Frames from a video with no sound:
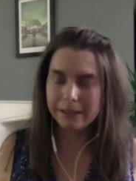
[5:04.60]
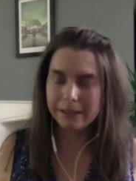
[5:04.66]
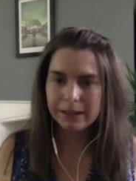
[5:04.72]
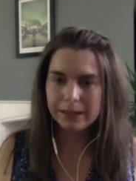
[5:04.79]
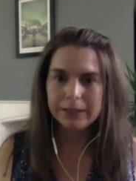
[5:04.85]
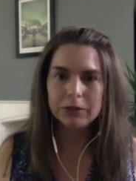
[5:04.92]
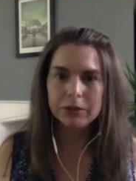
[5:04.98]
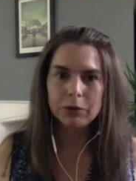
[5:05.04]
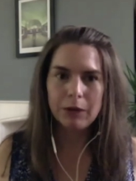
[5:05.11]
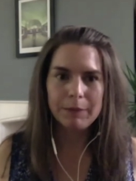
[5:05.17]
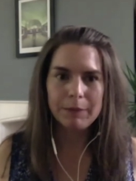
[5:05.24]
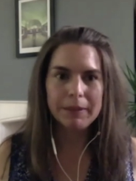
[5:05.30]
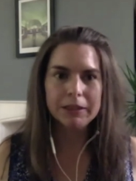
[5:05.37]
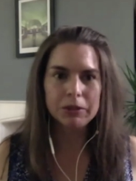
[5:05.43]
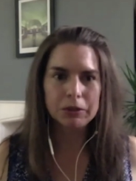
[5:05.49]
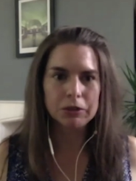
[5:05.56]
intrepid
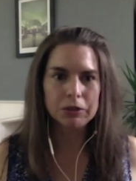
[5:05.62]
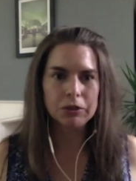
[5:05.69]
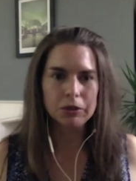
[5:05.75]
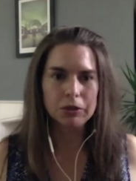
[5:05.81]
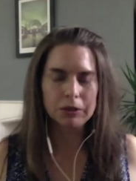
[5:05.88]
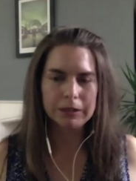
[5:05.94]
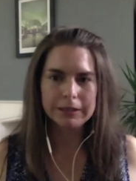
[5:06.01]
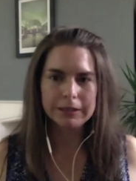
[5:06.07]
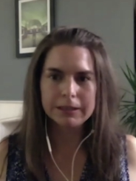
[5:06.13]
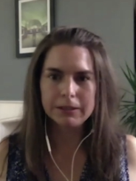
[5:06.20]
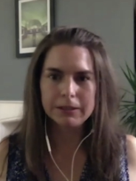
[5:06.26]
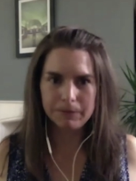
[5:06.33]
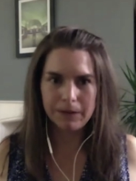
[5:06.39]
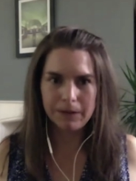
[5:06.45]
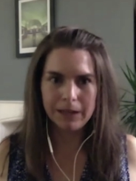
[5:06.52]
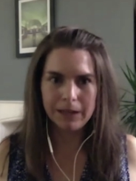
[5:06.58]
journalists
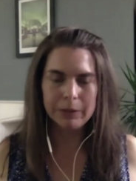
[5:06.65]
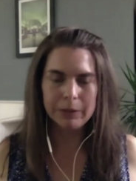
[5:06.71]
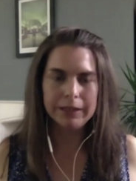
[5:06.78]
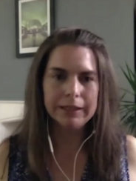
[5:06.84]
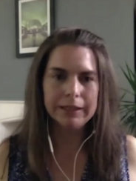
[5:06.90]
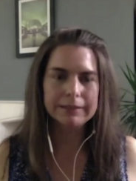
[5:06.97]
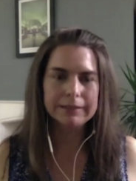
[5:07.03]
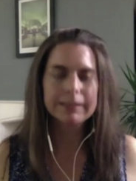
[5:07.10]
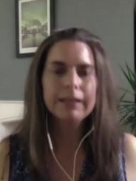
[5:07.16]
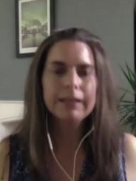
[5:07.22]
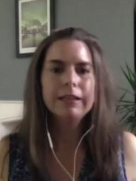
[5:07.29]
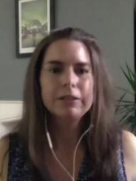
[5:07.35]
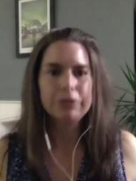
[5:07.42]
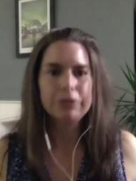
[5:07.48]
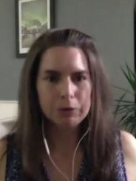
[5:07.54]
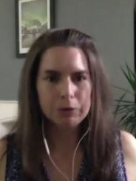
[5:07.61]
following this
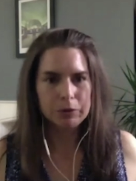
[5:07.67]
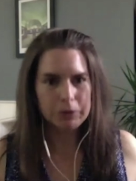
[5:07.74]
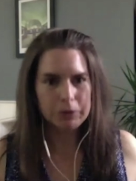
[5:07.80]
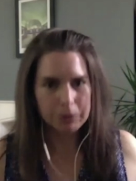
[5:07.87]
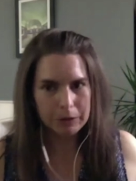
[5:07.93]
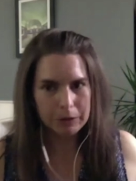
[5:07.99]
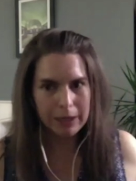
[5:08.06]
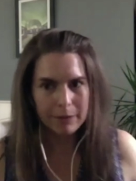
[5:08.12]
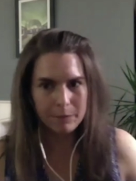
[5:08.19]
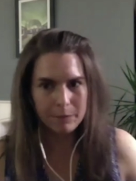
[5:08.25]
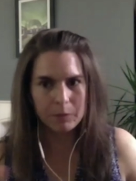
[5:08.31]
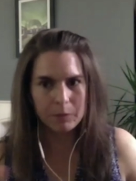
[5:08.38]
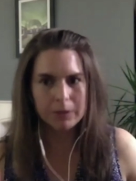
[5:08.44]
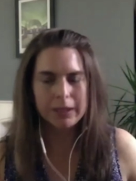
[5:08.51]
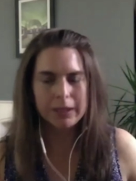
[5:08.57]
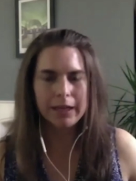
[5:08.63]
to, to kind of,
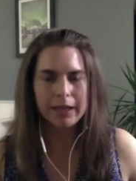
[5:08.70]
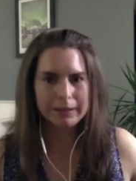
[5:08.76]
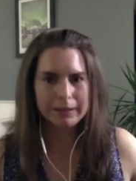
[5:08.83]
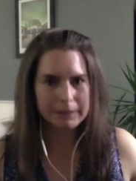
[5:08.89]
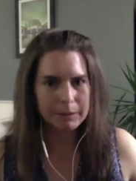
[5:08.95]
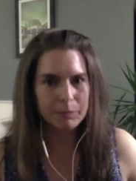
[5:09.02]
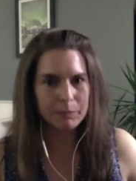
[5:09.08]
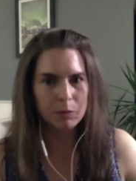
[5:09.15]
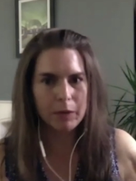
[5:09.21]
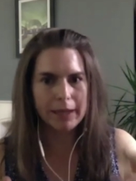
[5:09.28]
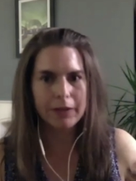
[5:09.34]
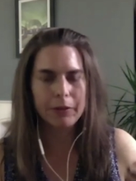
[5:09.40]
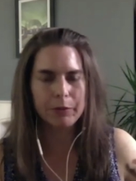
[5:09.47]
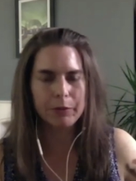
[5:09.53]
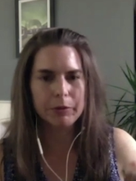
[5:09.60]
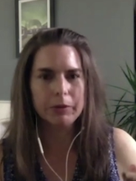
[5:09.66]
kind of to break
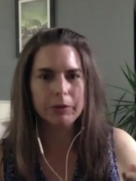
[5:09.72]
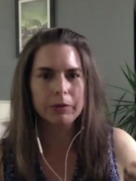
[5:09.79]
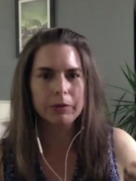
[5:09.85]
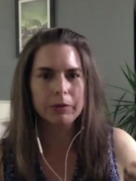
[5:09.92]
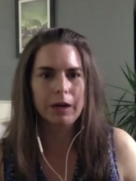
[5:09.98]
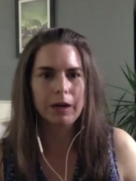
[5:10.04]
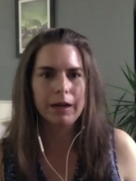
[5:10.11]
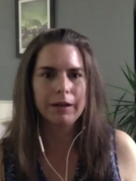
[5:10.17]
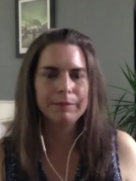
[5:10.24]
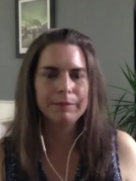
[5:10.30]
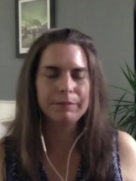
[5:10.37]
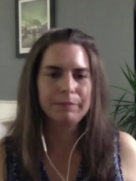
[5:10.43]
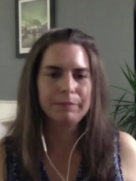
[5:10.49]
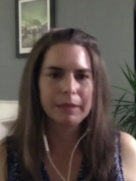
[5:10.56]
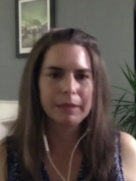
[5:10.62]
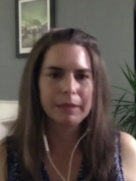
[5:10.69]
through um,
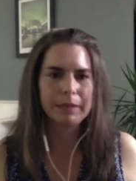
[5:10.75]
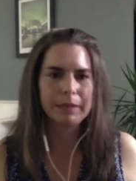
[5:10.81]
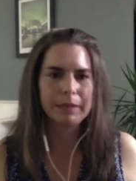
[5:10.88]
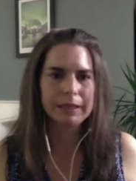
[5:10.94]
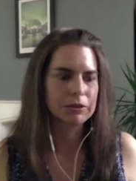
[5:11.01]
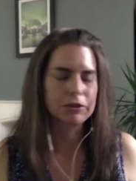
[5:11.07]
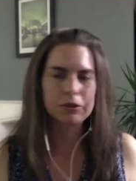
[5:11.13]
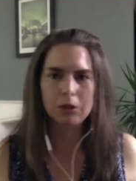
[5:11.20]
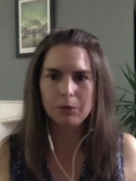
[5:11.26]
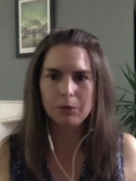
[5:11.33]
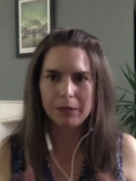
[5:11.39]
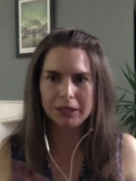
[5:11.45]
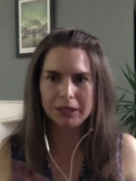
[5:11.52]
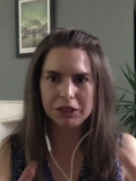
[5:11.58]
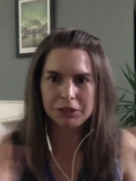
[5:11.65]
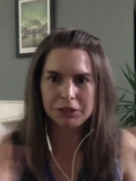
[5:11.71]
because there's so
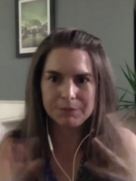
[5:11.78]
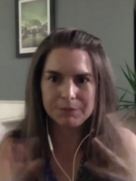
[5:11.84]
much